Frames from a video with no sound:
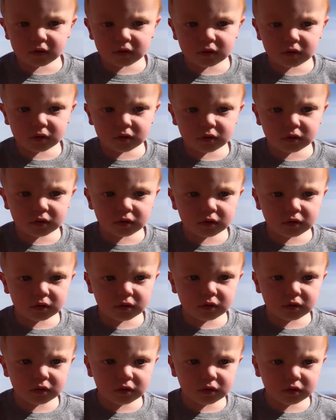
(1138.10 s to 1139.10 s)
Butte.
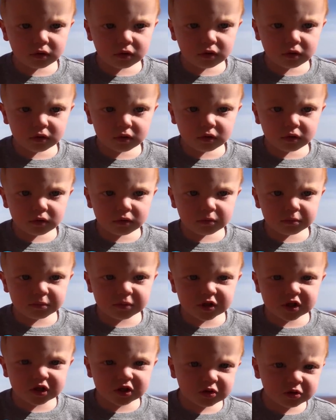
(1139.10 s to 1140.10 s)

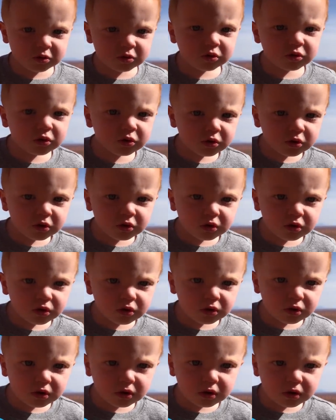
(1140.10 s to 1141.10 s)
Beat.
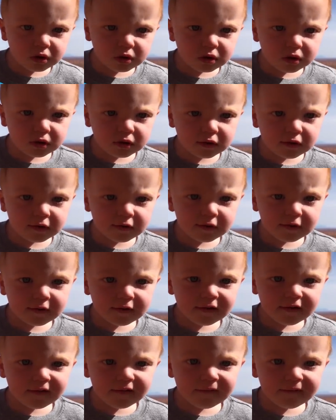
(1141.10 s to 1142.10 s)
You say
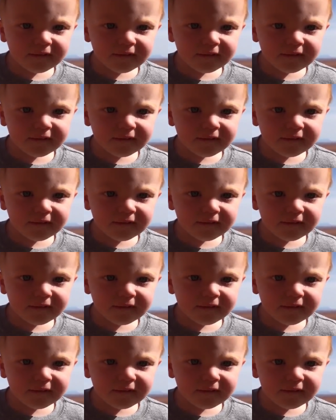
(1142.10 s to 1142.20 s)
Mesa.